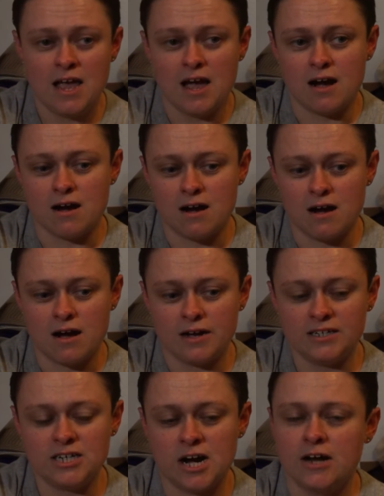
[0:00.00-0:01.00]
I
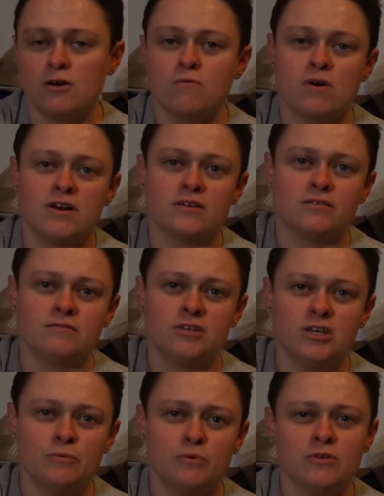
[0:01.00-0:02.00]
kind of want to
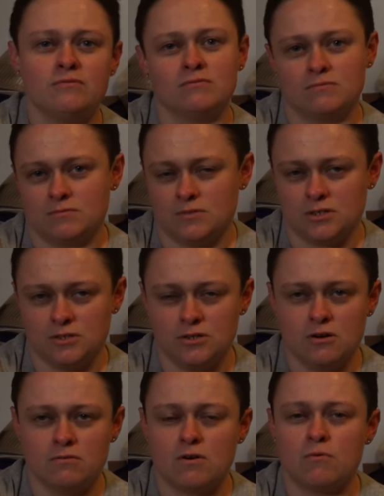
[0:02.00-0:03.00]
keep it,
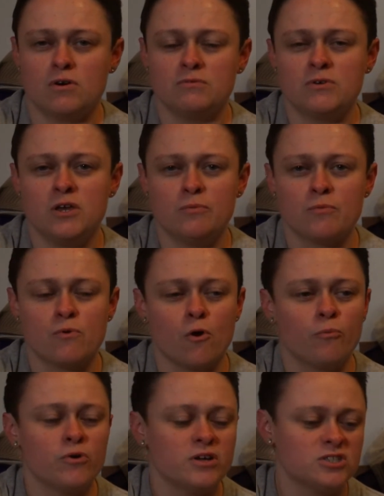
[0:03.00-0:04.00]
I want to keep it
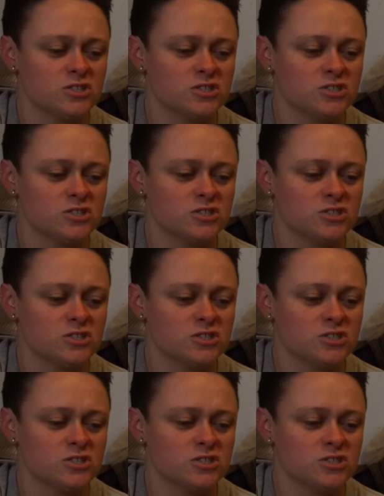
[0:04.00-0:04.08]
appropriate.